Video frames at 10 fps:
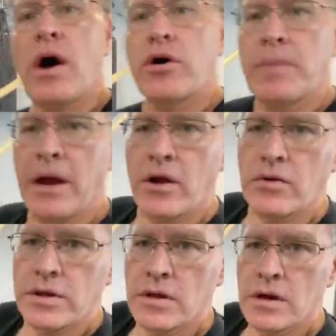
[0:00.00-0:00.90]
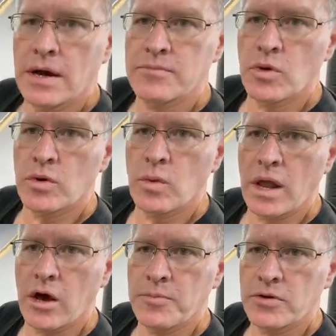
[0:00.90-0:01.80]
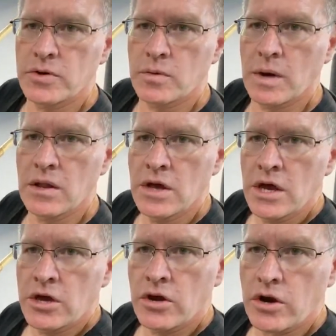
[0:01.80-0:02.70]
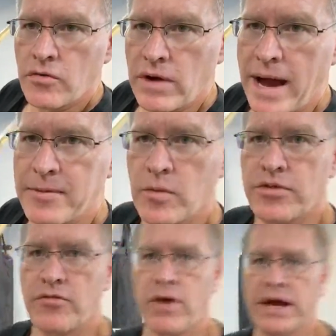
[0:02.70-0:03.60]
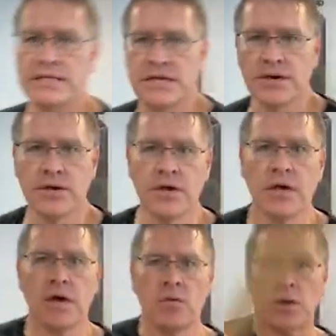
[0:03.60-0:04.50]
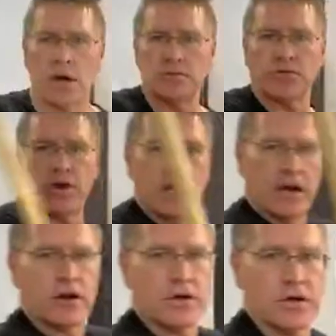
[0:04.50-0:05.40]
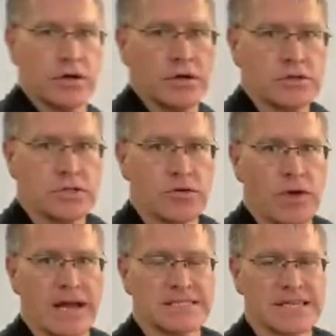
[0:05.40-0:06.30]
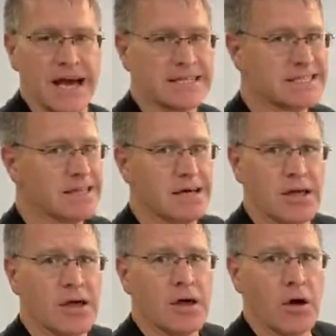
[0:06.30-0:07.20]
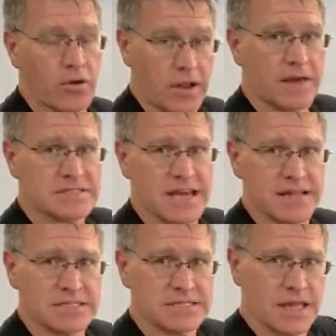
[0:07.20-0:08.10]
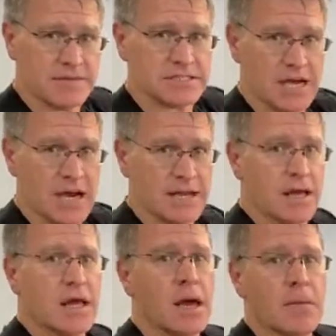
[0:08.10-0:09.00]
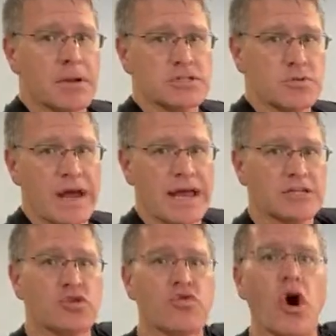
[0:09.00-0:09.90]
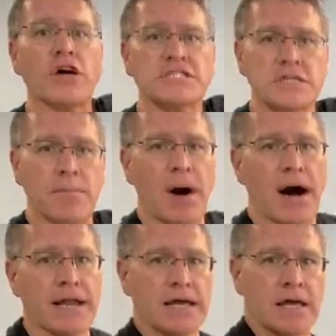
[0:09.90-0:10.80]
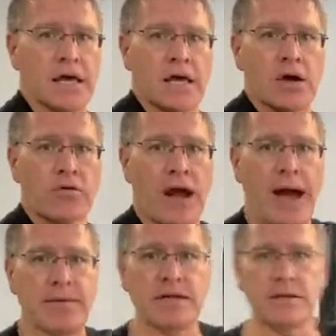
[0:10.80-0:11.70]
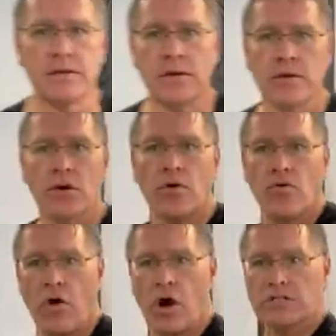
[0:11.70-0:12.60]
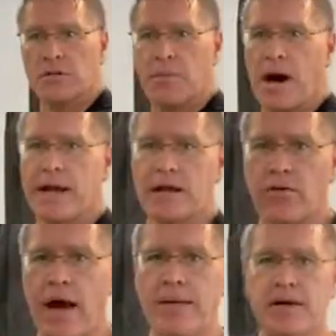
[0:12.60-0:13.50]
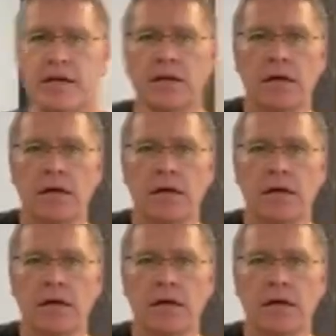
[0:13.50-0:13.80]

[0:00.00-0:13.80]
Welcome, Harold. I'm doing well. I hope you're doing well. You're going to grab it with the right. When it comes over here to the right side, it's in the, or the left side. This is left side, but it's in the right hand. It's crossing the body. Grab it. Cross the body. Grab it.